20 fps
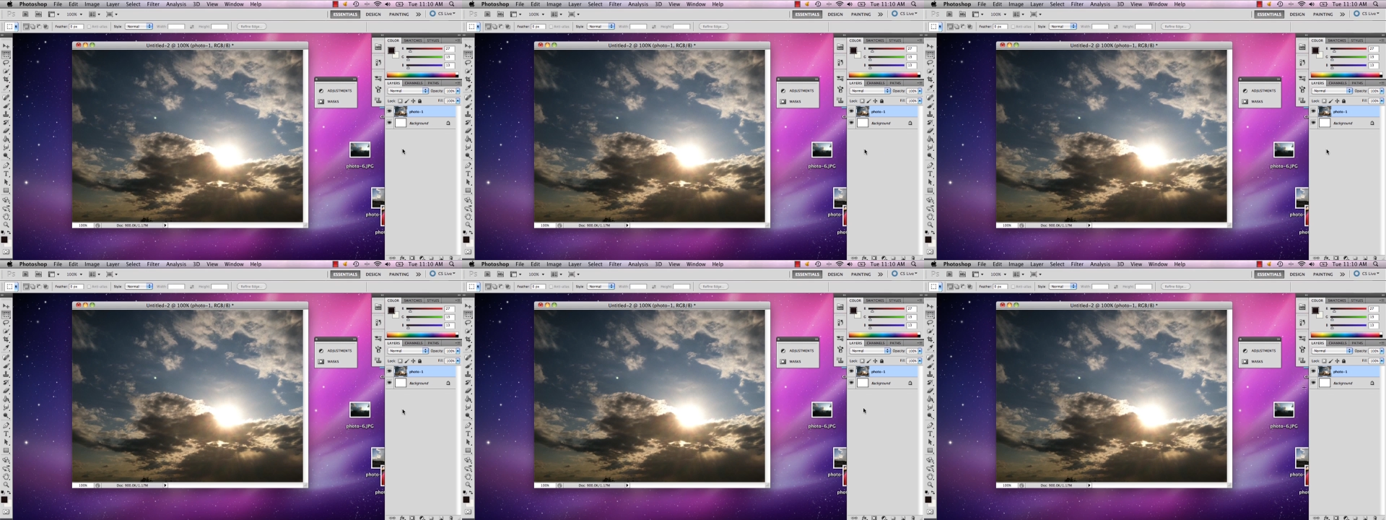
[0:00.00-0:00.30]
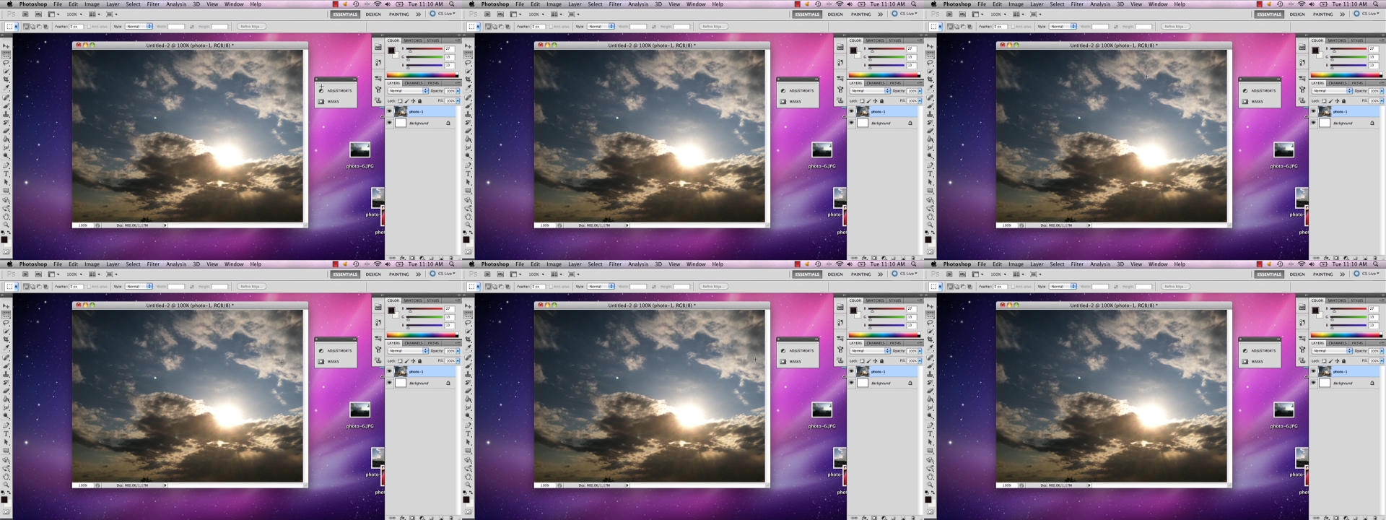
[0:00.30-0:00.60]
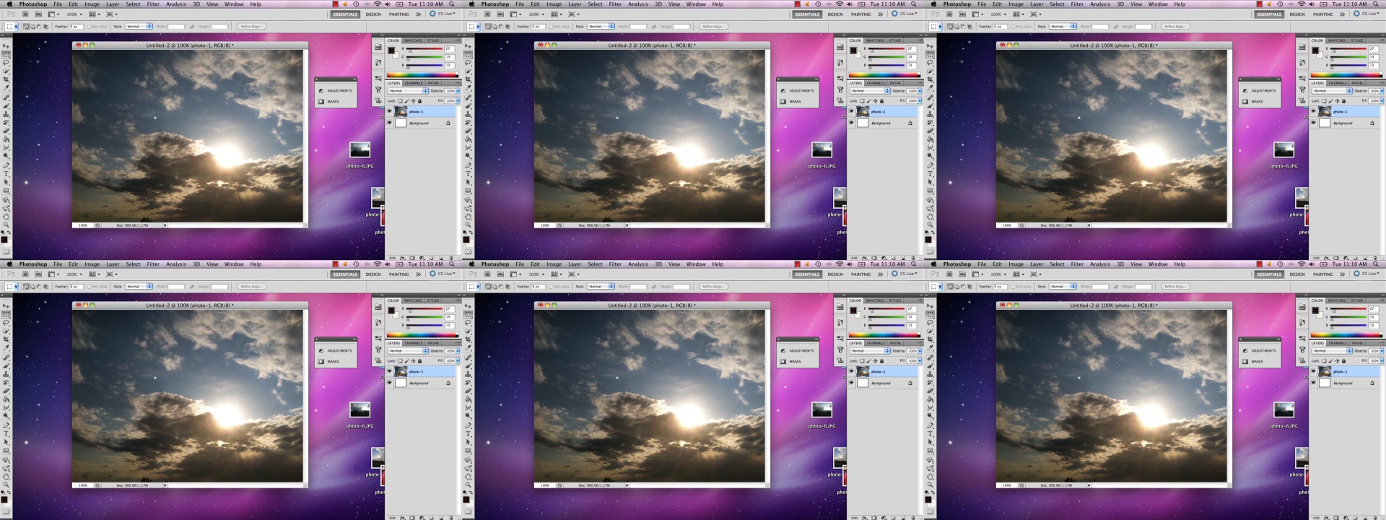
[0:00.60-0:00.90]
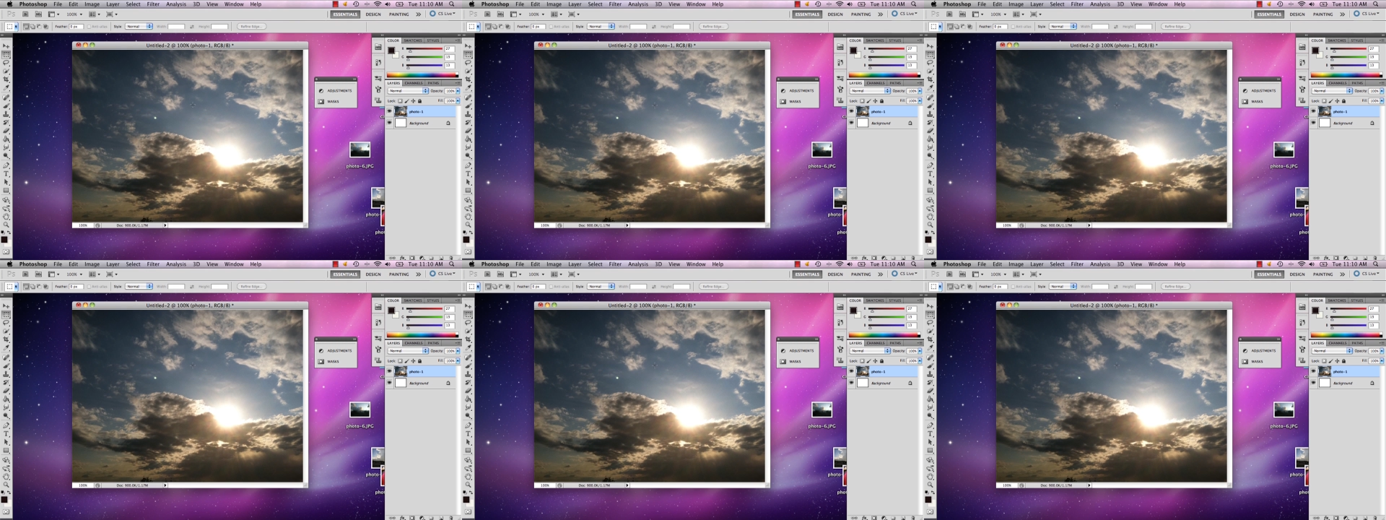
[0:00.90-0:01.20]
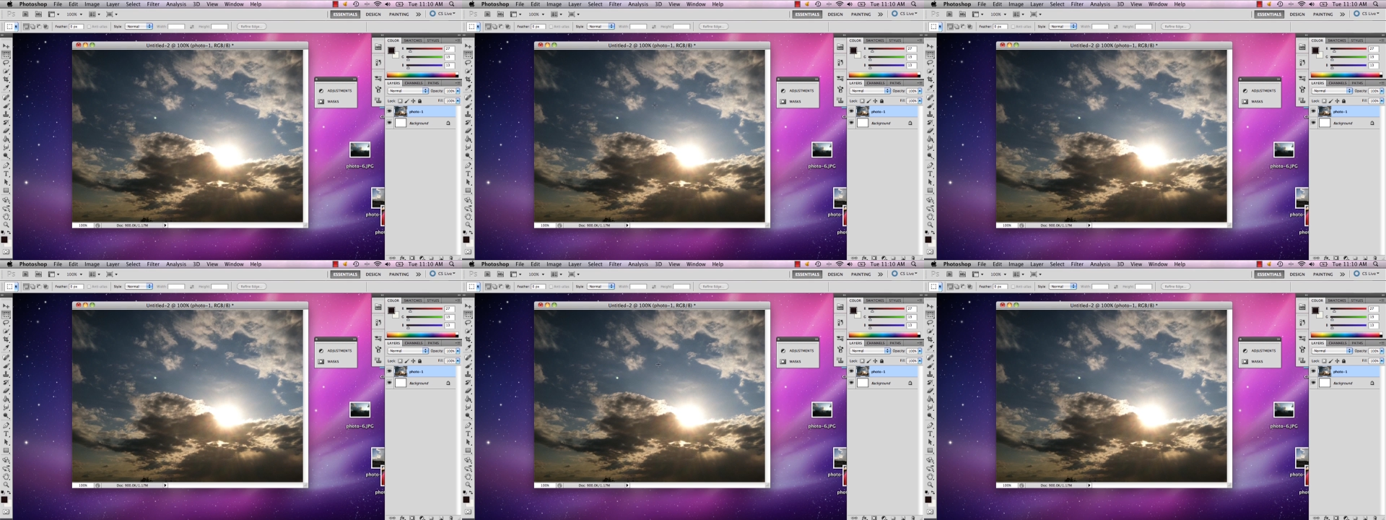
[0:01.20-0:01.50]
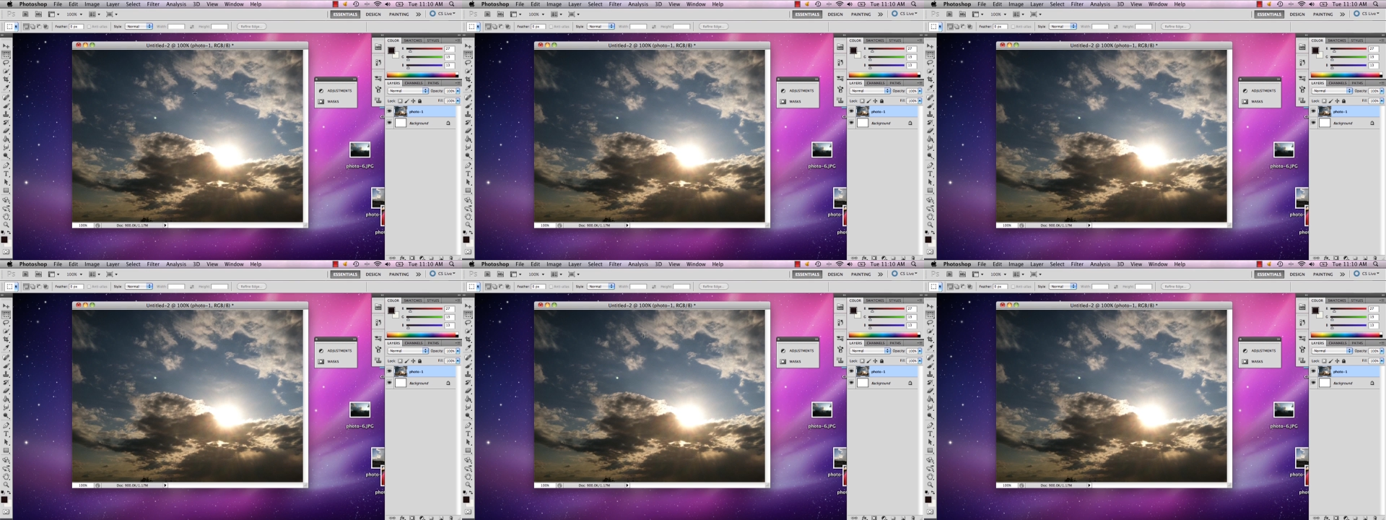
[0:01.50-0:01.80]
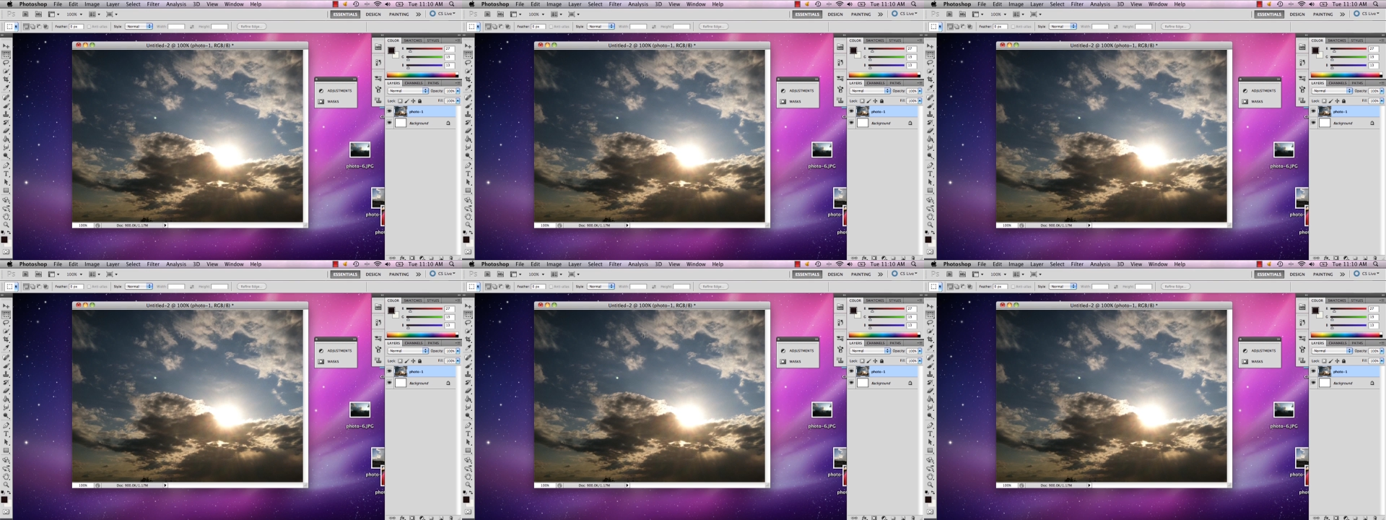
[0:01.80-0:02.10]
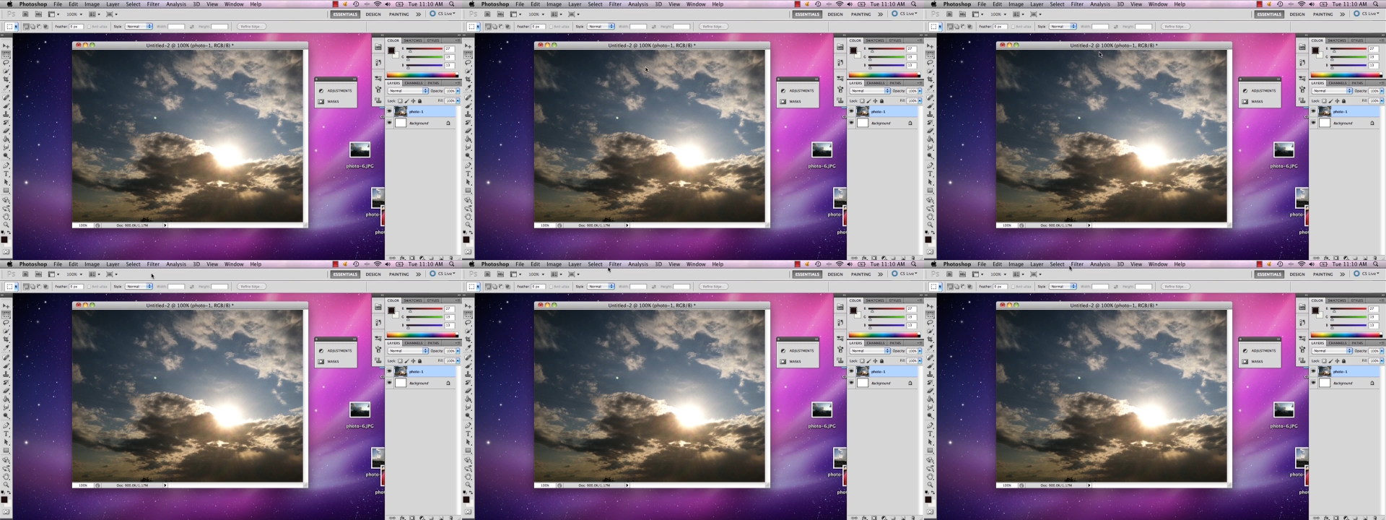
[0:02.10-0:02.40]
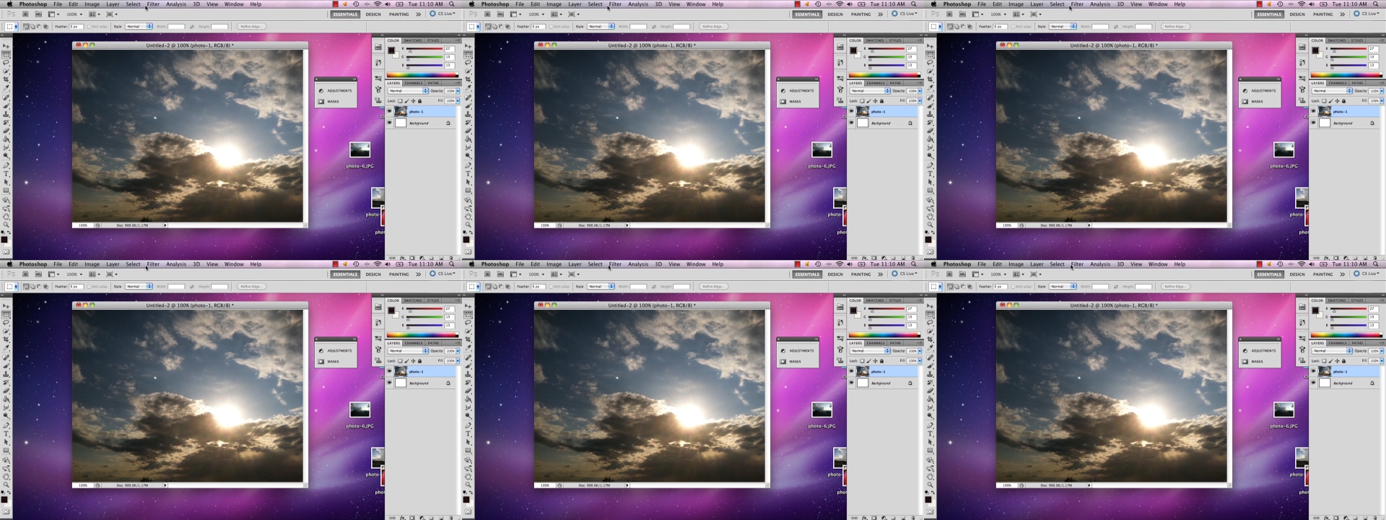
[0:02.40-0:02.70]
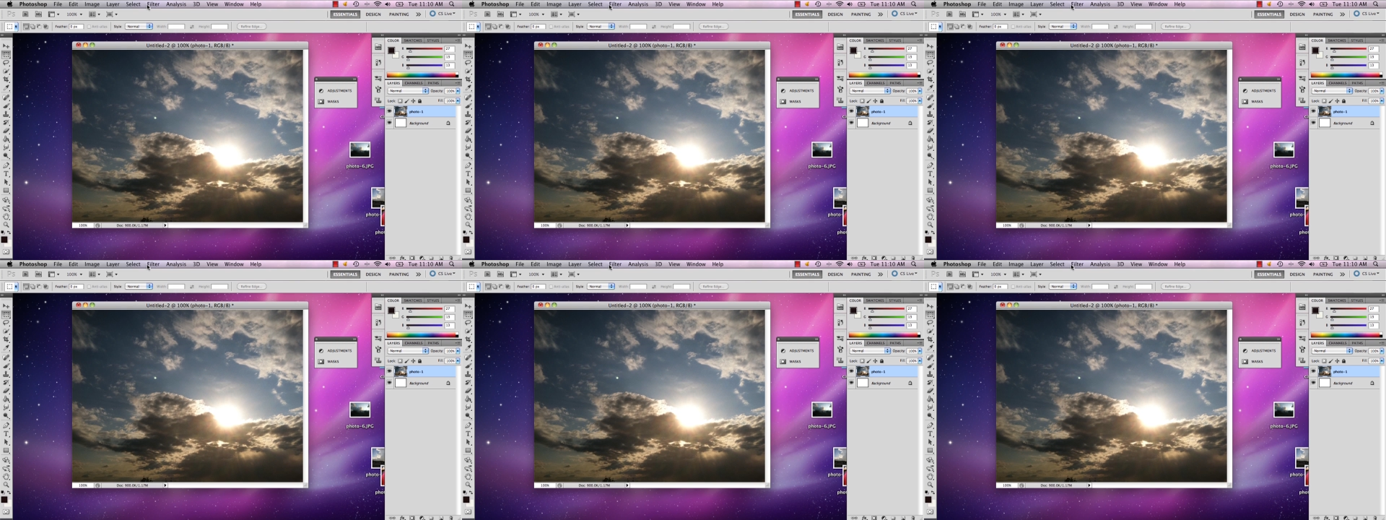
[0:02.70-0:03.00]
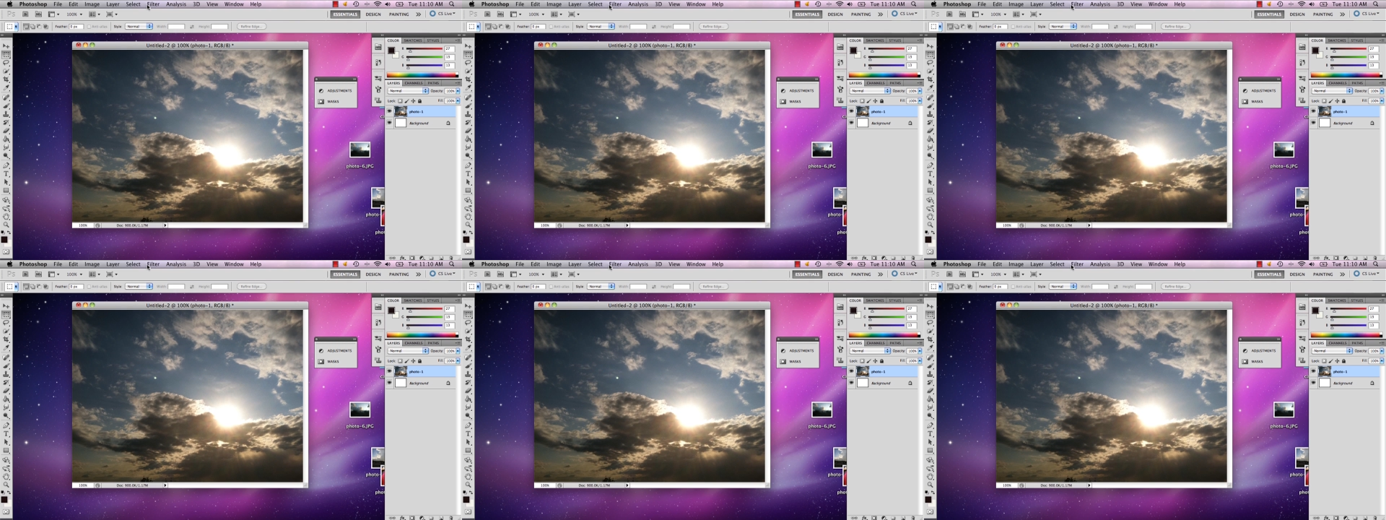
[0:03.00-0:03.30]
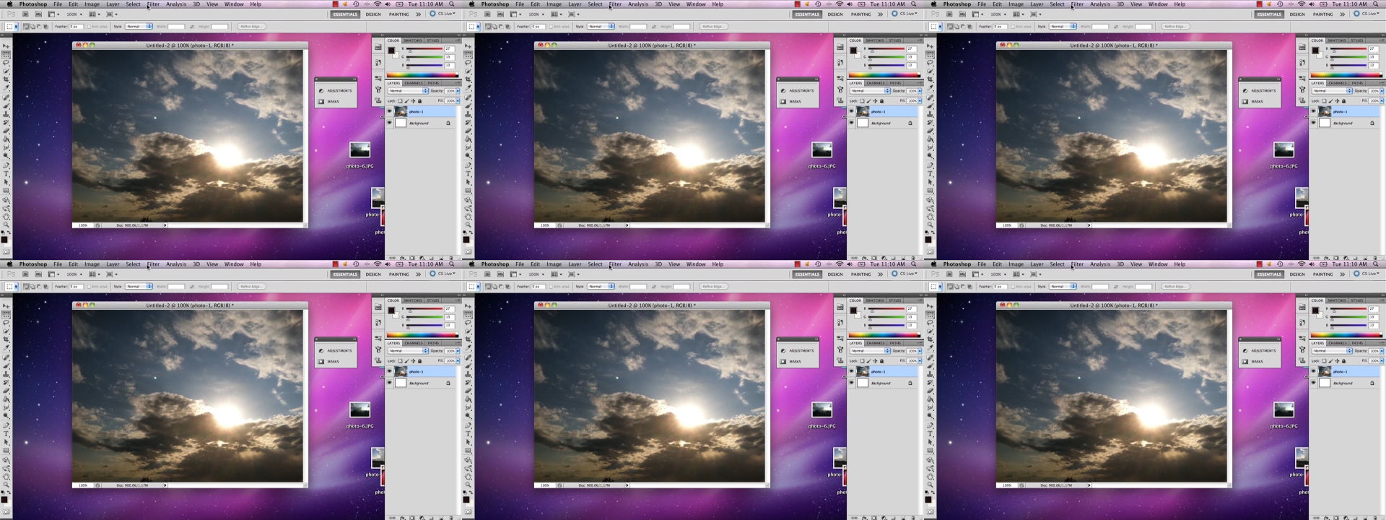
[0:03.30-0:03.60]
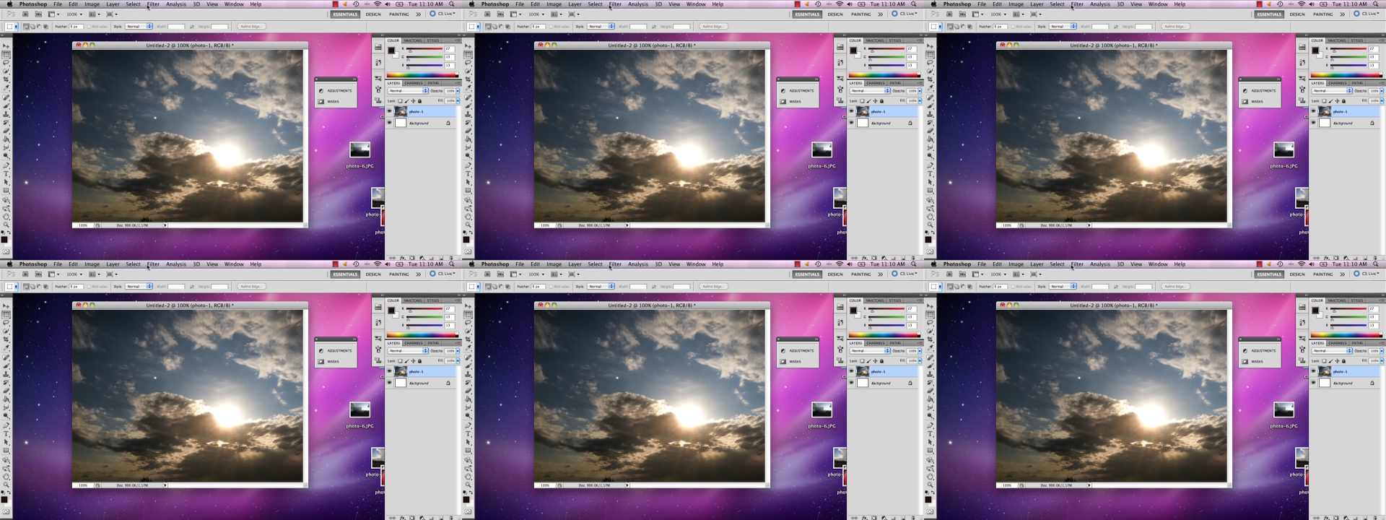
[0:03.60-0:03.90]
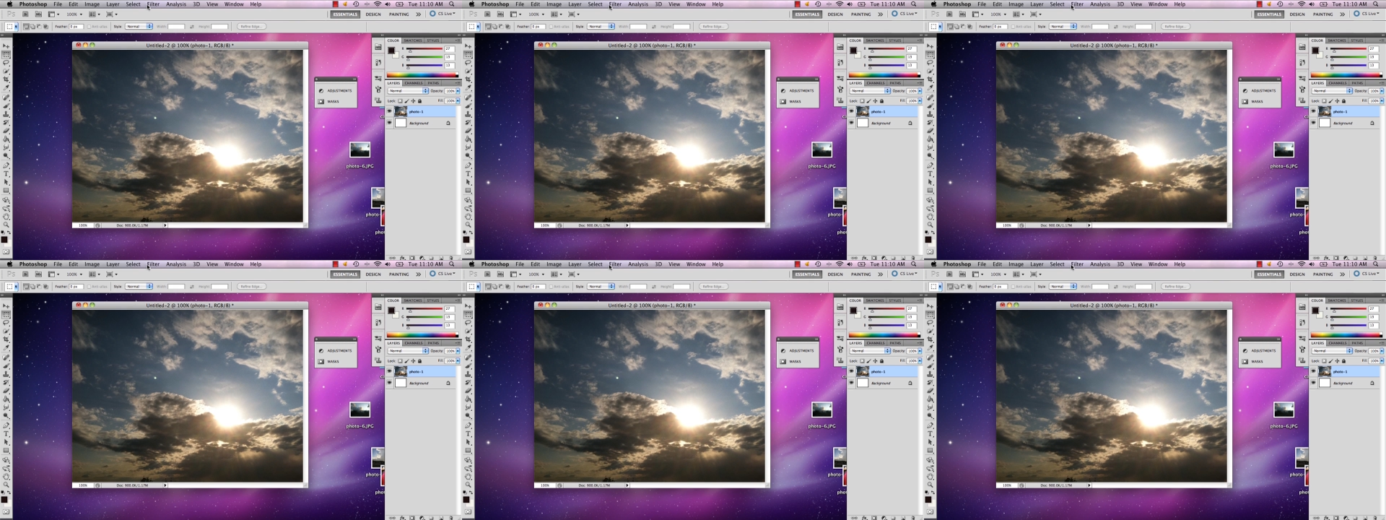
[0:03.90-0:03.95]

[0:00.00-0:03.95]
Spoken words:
No face is visible, so there are no lips to read.